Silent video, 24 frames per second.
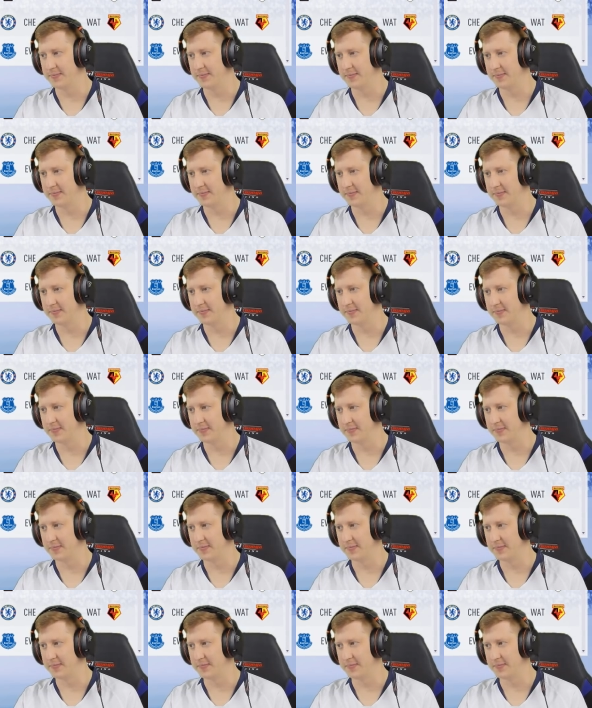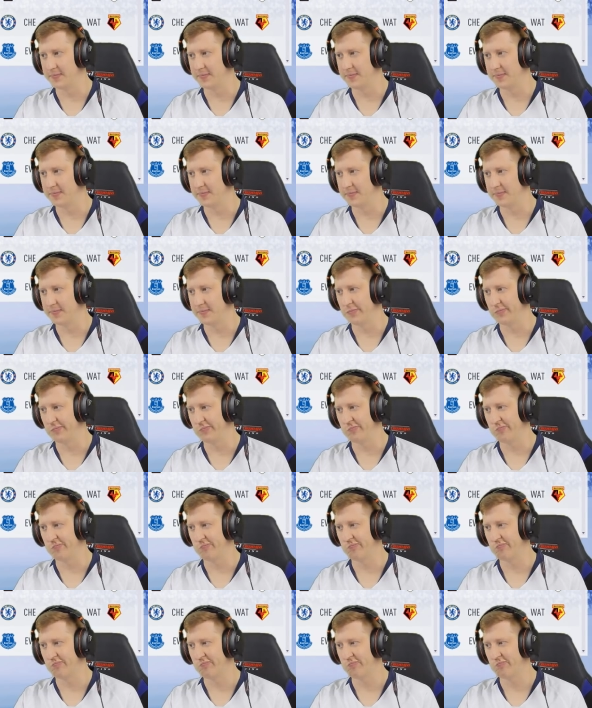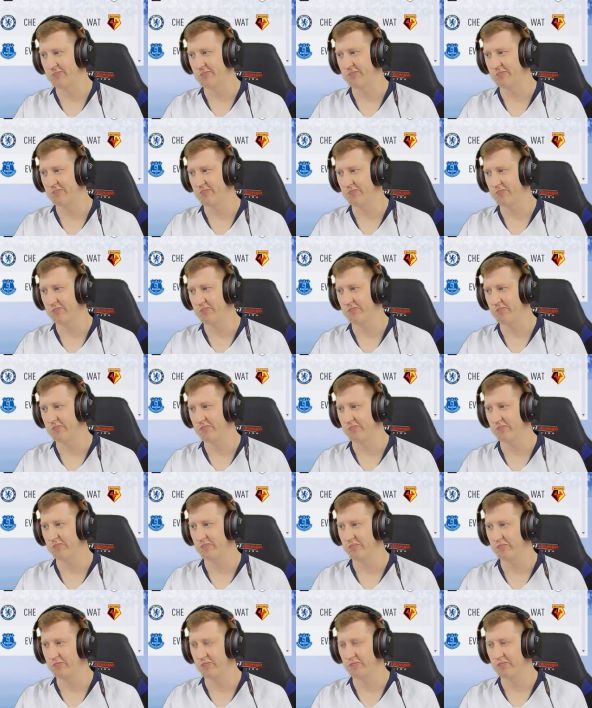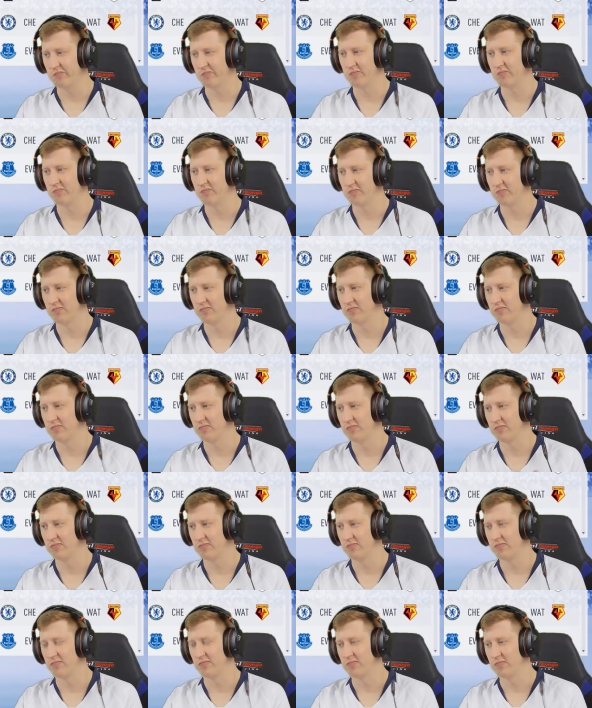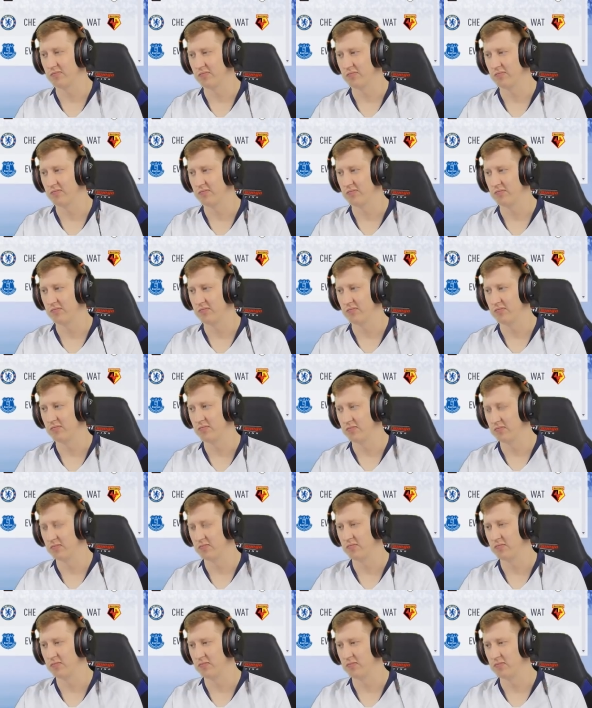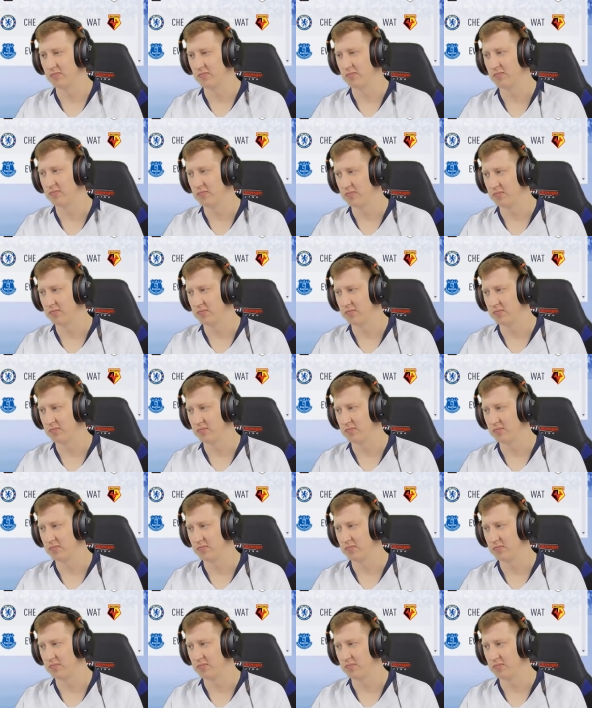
(silence)